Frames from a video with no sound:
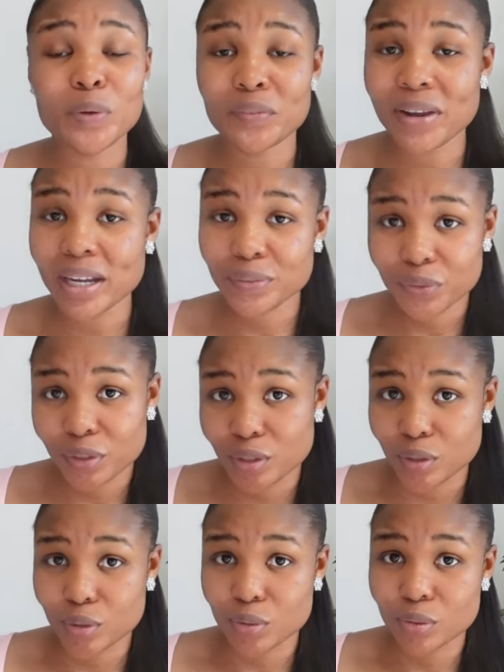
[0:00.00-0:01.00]
provide for
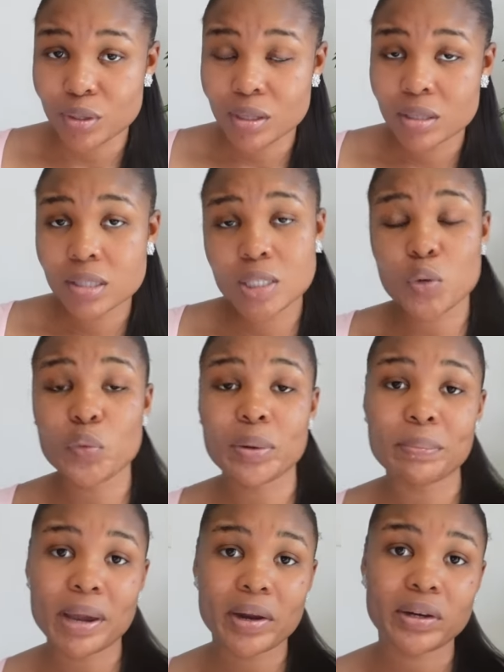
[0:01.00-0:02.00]
you till
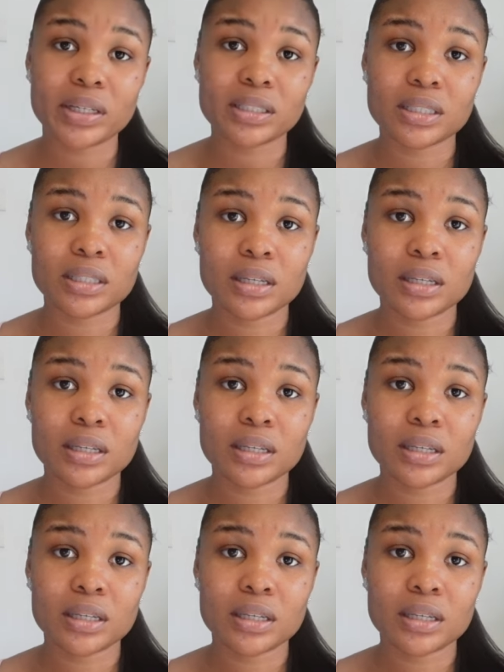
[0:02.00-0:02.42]
we're married?